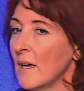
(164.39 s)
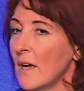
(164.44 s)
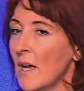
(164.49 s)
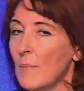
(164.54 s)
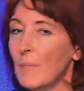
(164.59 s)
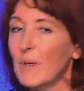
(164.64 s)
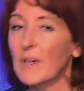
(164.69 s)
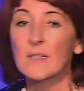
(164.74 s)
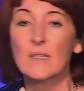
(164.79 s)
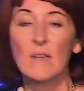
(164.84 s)

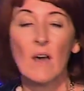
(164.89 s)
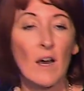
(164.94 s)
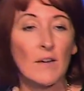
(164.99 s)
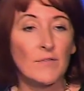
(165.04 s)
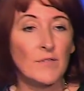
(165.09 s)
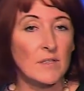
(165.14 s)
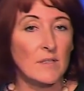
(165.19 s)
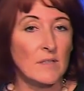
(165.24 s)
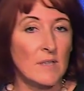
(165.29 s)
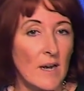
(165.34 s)
because
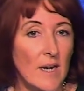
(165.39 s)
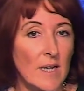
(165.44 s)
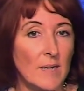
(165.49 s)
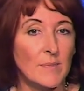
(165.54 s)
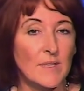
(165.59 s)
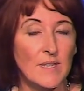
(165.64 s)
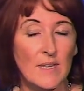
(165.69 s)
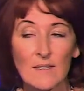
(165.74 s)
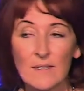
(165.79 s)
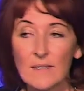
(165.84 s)

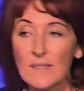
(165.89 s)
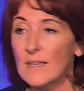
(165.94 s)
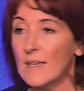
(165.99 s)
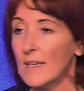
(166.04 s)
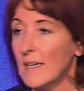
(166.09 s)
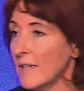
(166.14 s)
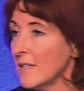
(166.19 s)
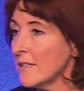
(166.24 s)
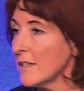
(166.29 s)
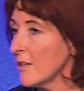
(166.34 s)
oftentimes it is the
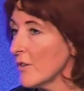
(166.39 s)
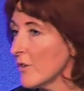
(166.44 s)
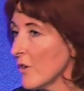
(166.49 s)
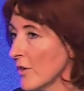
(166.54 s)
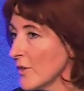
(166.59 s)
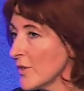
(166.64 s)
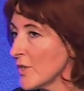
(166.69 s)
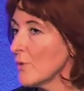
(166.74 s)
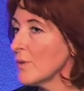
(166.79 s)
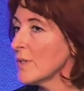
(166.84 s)
ED
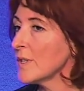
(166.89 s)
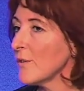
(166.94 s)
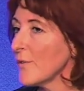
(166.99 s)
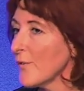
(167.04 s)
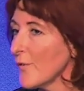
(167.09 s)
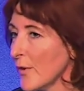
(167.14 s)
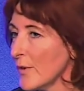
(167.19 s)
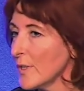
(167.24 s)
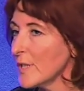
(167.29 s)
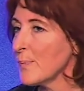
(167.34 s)
nurse who is the
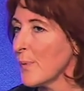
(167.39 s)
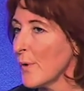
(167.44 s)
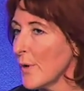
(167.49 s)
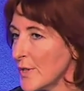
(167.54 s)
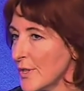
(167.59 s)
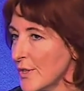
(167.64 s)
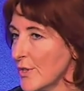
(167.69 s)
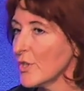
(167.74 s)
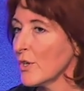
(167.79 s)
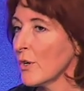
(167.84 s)
first
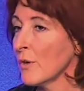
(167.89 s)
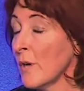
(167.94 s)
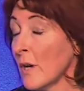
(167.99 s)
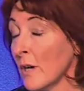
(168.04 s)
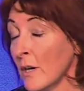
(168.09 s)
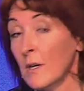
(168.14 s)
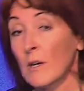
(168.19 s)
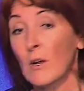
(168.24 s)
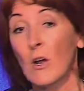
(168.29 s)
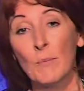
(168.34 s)
person to
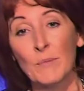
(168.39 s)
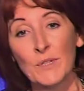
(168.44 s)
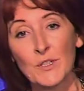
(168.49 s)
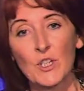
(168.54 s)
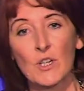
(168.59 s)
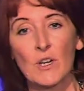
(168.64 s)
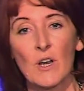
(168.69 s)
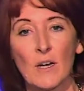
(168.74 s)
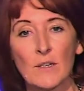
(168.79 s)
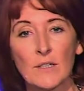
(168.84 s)
come into
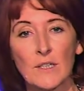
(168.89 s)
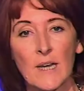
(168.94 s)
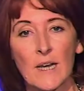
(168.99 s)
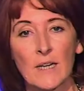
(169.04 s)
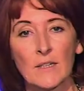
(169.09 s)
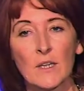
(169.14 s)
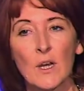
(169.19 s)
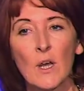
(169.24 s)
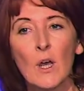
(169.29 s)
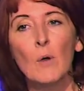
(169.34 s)

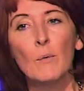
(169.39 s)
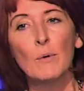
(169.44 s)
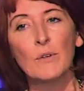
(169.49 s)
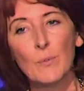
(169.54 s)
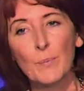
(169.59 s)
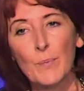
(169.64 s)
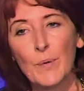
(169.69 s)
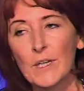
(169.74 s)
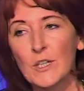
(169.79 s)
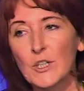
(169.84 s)
contact with the
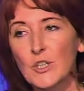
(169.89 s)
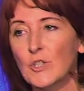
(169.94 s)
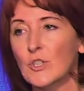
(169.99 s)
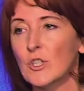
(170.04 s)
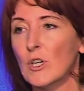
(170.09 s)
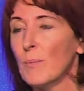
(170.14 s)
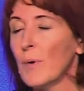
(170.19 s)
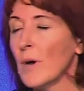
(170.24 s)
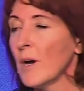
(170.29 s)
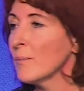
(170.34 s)
patient
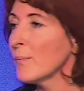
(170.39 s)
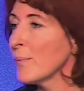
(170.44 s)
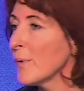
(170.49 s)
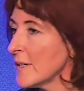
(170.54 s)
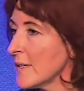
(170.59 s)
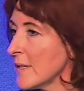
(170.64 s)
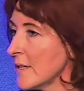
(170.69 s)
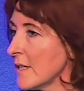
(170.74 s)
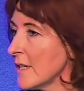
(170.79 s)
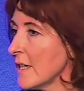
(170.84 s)
upon
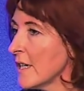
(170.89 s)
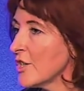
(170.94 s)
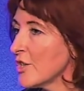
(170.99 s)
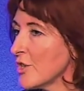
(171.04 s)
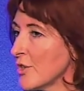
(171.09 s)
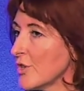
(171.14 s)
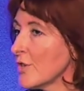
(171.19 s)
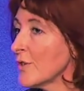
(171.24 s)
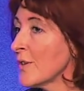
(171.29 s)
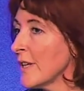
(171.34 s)
presentation
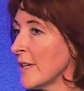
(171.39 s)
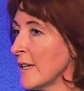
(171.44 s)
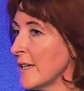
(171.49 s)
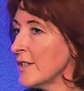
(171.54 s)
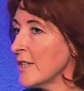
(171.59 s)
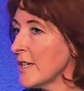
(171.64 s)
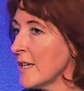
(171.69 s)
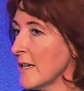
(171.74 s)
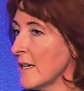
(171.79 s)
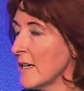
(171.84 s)
to the
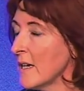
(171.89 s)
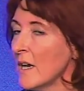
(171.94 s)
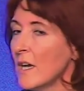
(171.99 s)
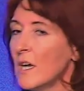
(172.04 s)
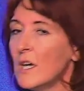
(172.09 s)
ED,